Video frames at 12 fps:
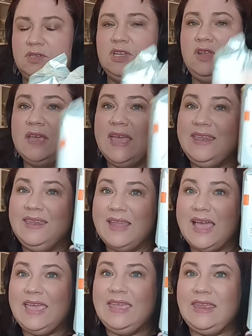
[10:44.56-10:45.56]
So you get
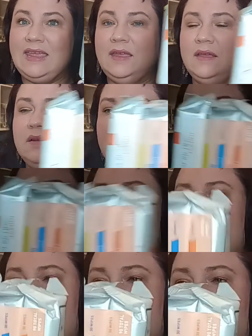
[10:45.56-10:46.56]
90 in
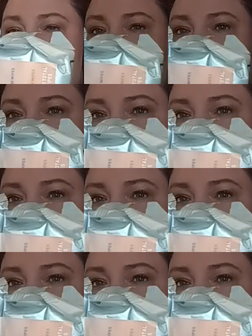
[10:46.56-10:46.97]
here,